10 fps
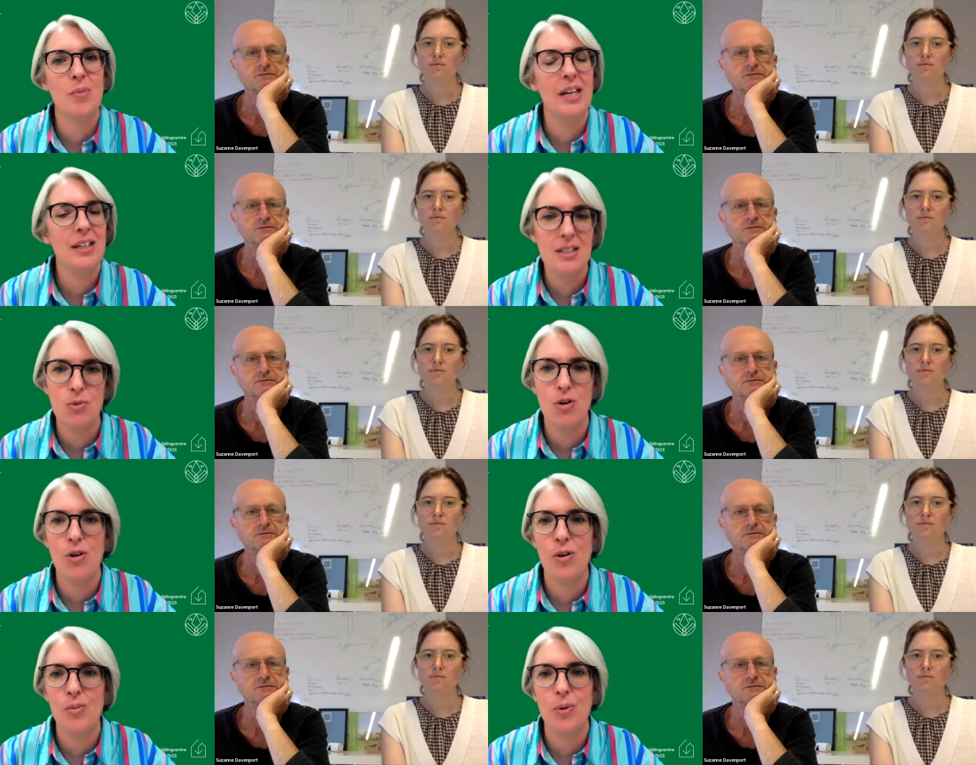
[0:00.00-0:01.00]

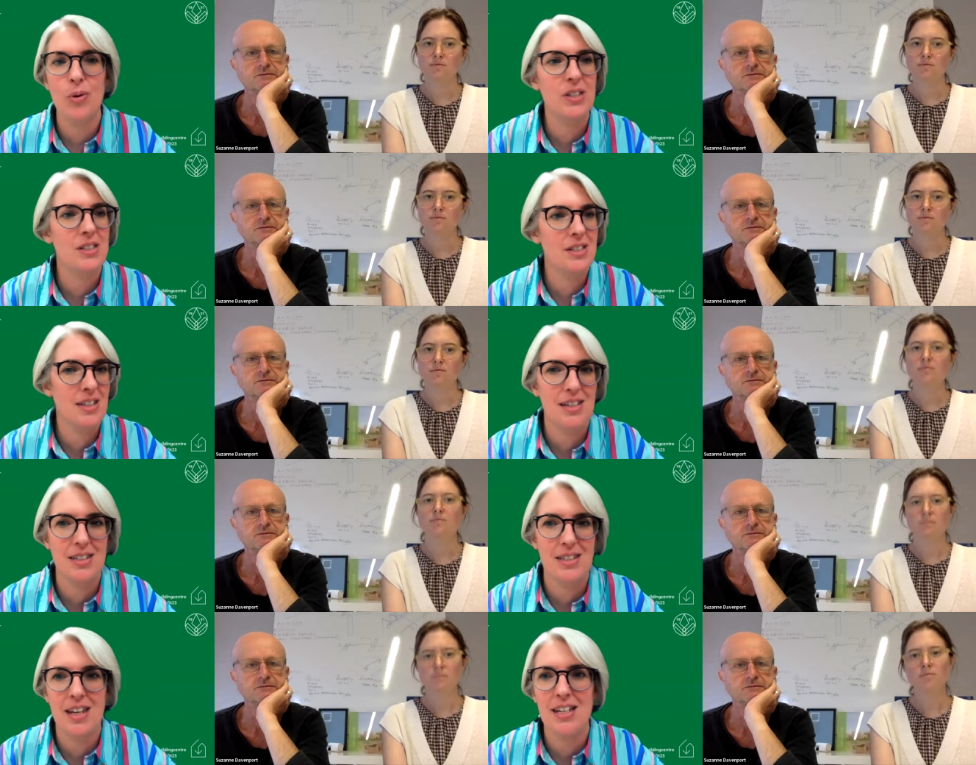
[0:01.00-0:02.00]
Speaker 1: Energiesprong, both at design
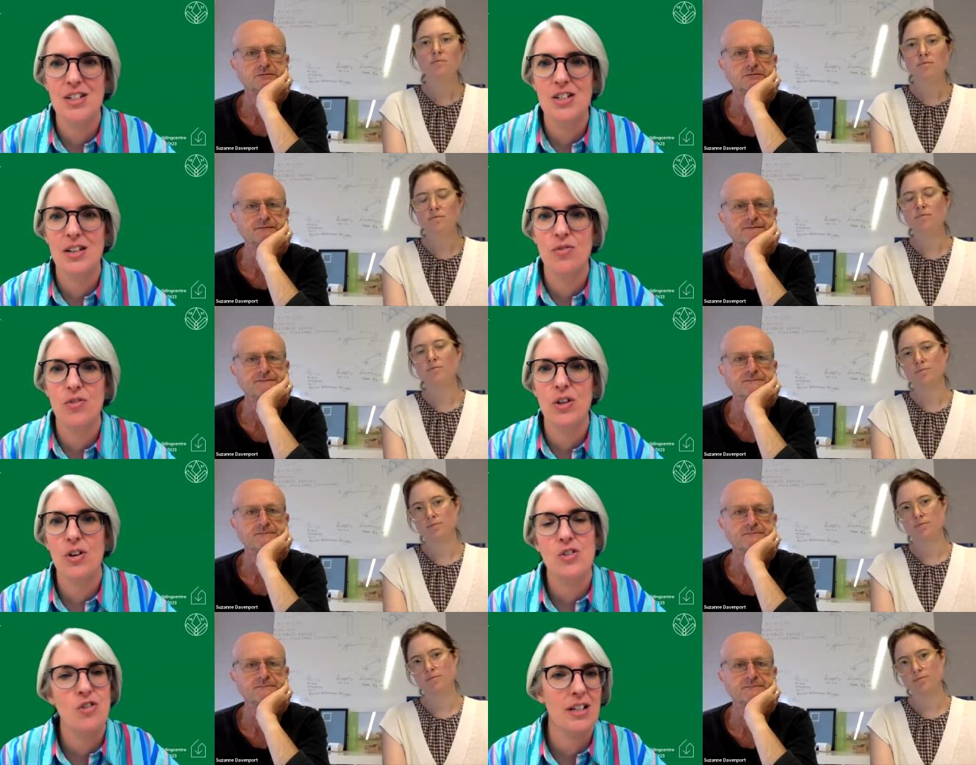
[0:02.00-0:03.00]
stage and for the
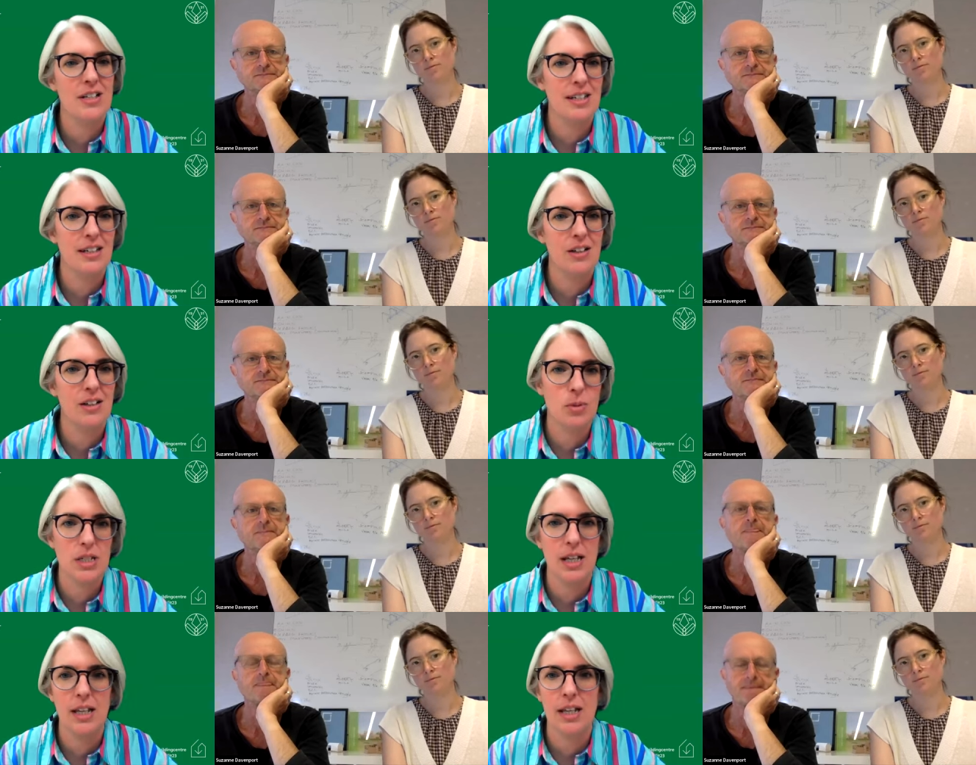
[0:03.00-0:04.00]
contractor
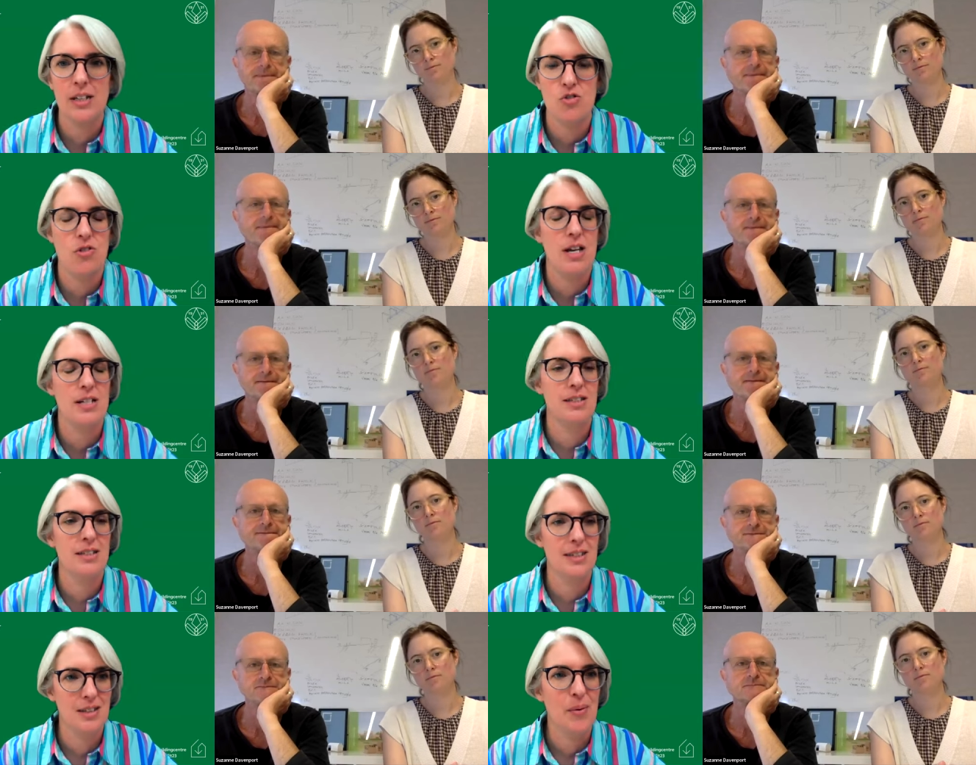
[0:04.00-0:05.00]
upskilling
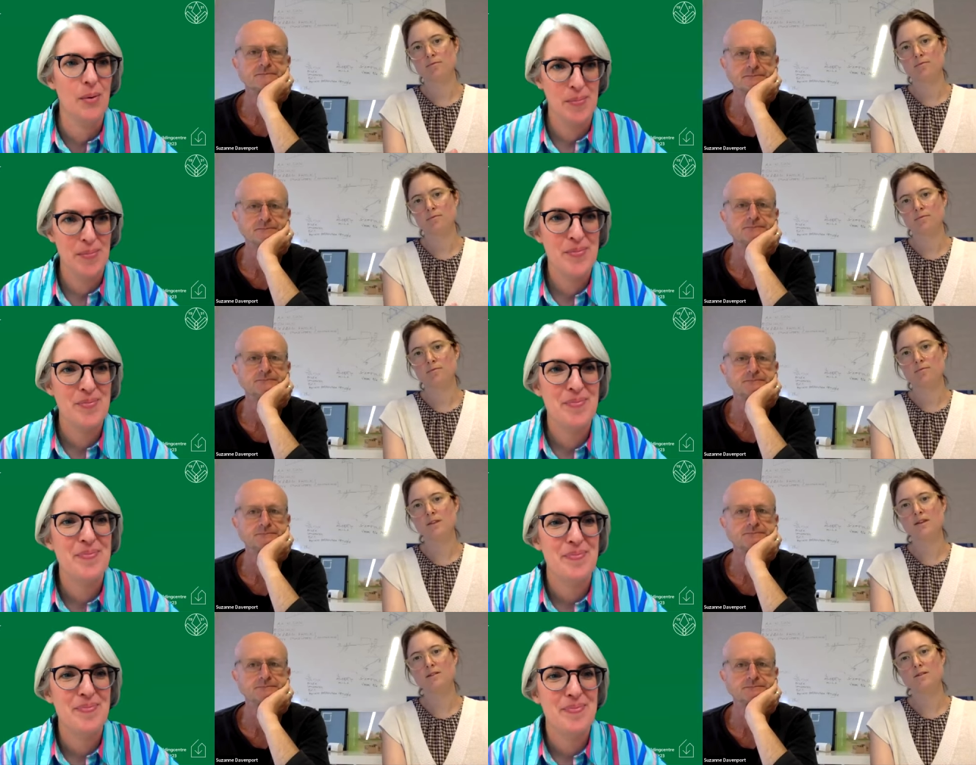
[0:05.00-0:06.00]
trades?
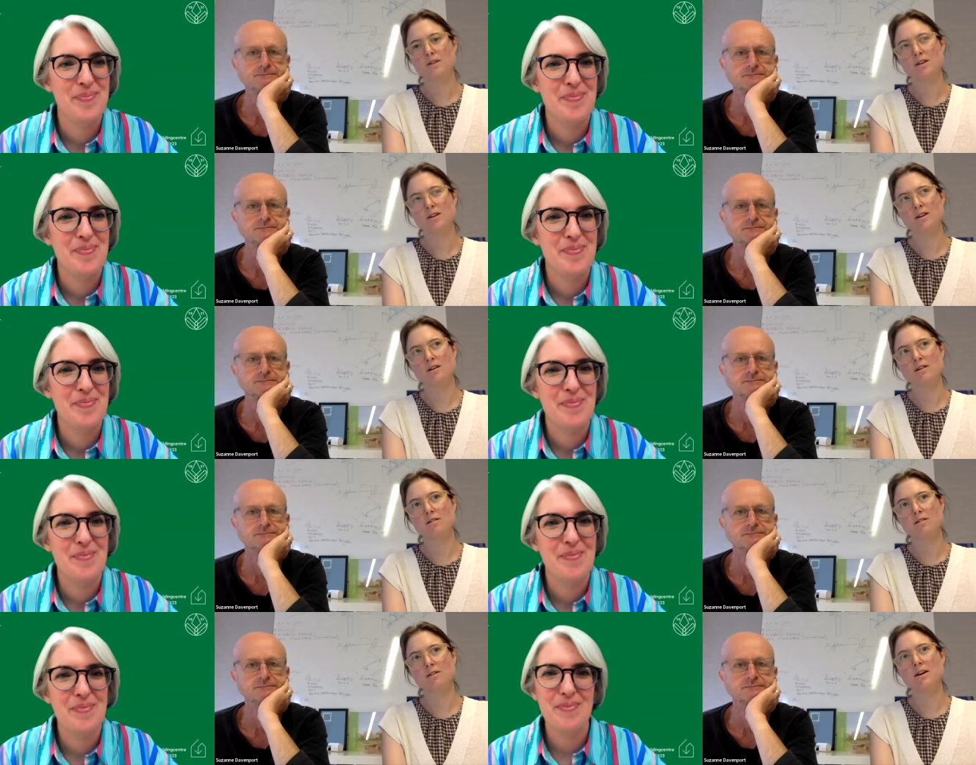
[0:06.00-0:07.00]
Speaker 2: So I think
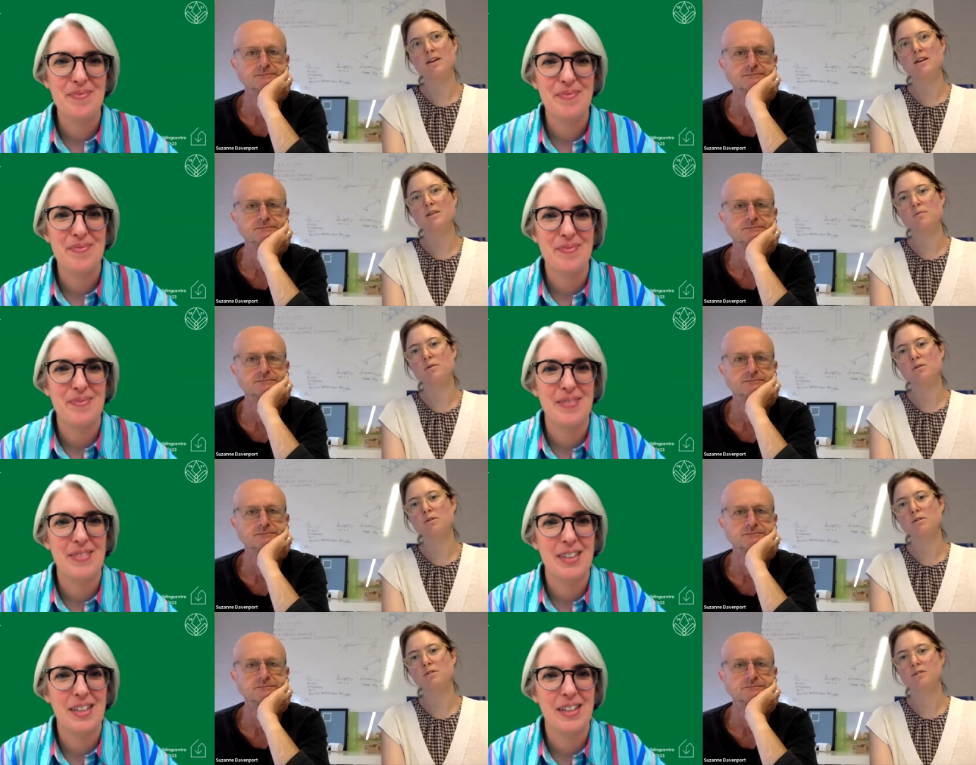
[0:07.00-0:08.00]
so
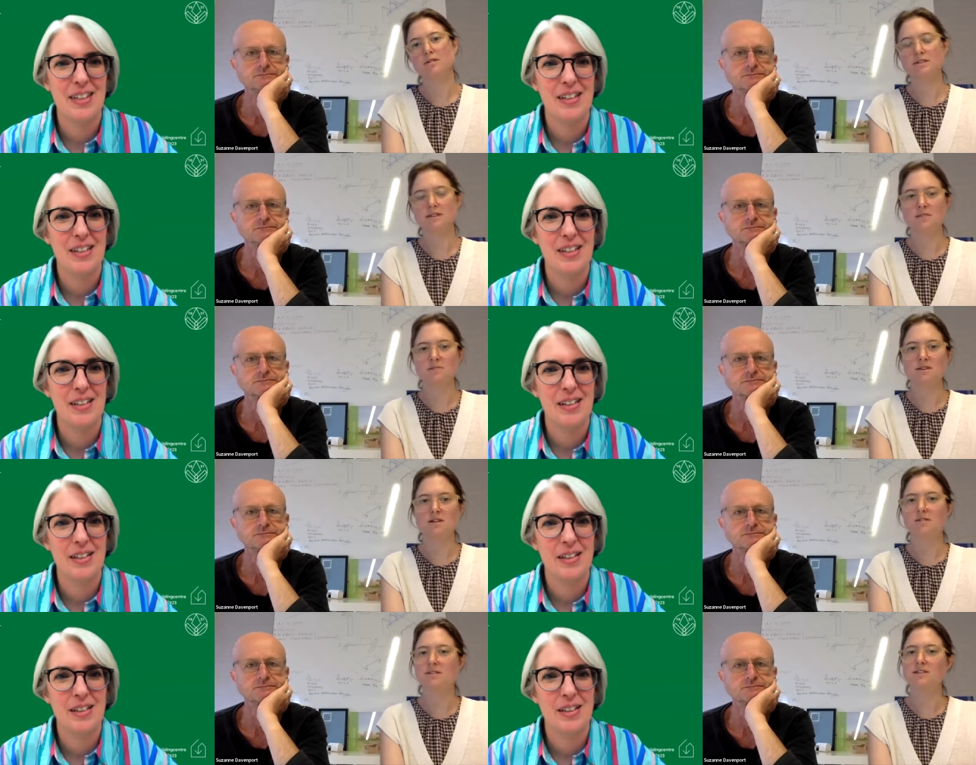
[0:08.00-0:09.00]
Energiesprong see
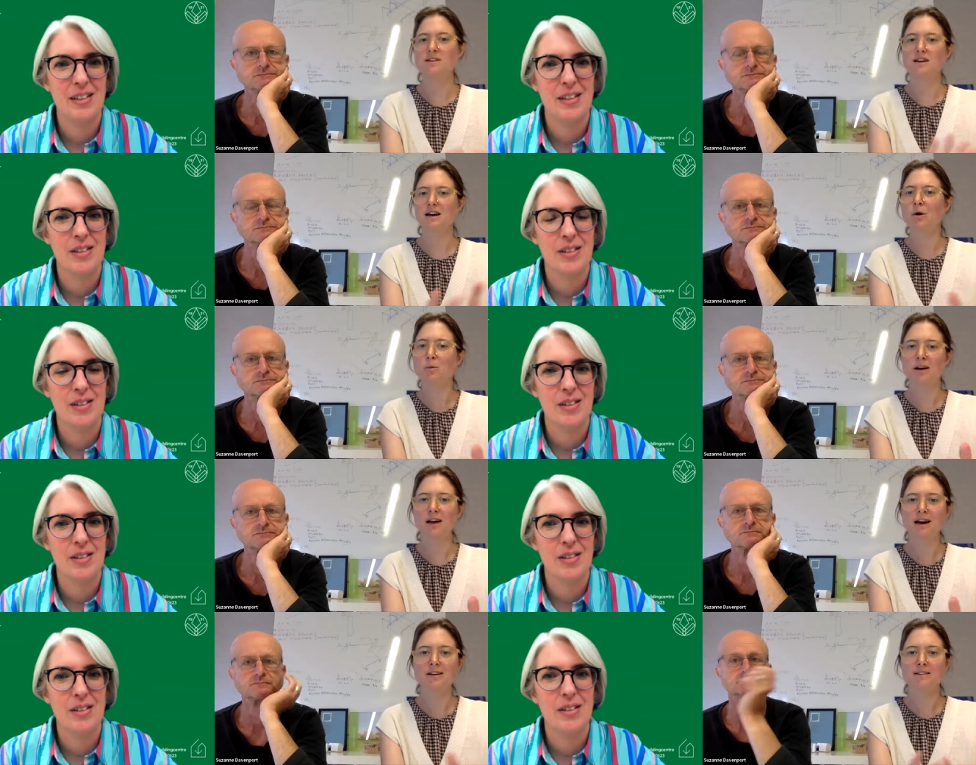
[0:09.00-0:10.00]
themselves it's like a helping
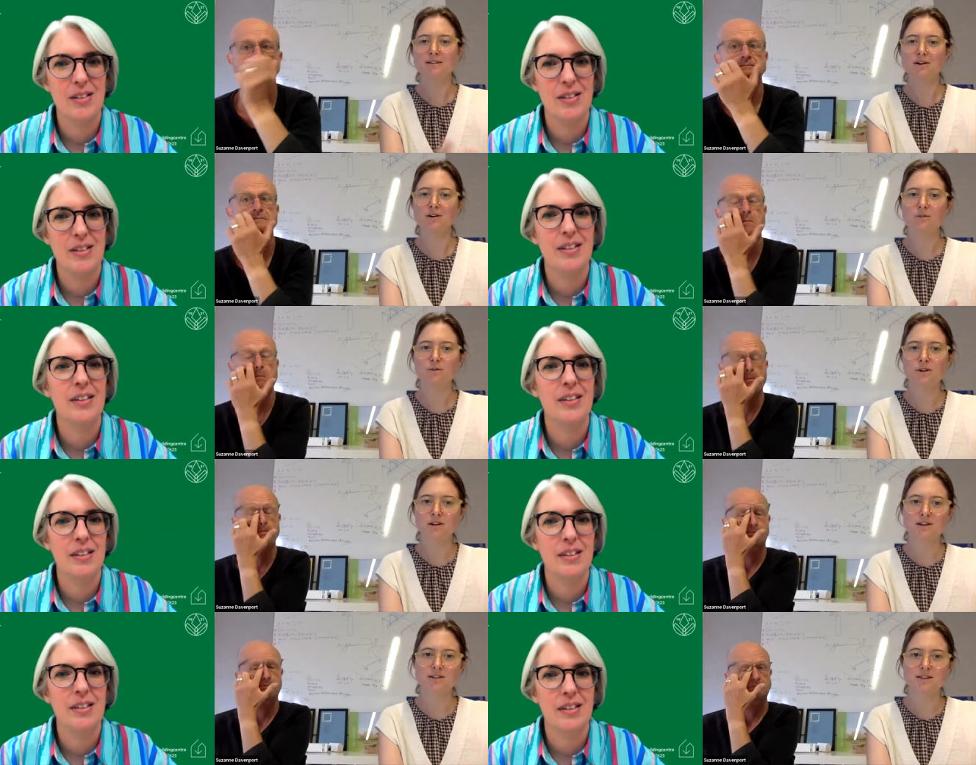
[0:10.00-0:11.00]
hand kind of
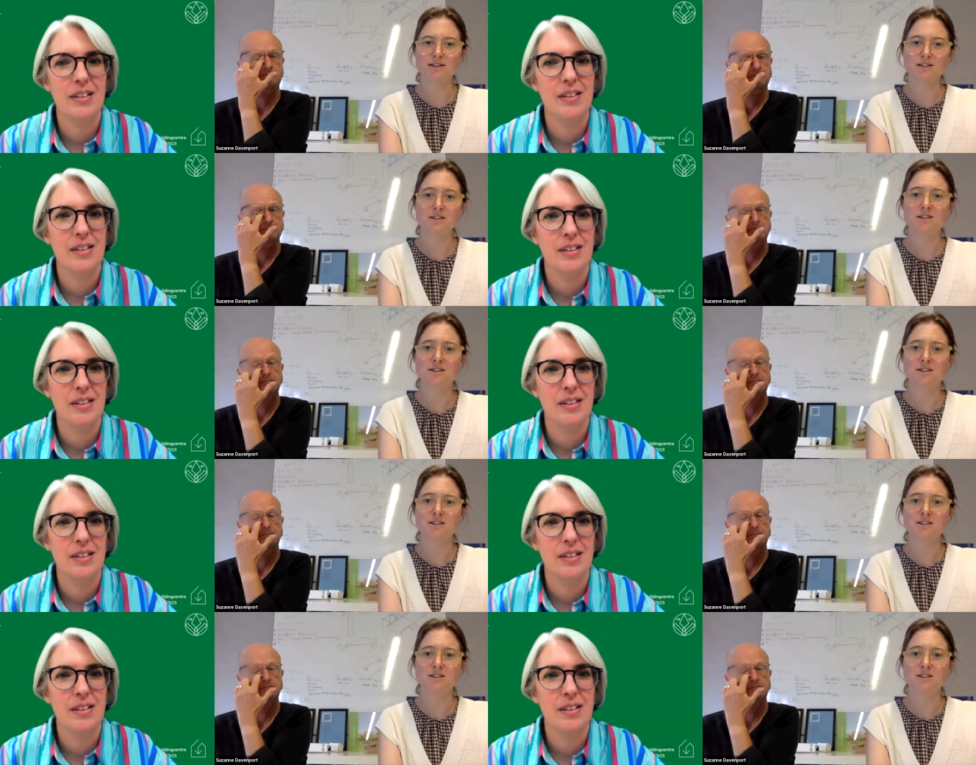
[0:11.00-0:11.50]
organization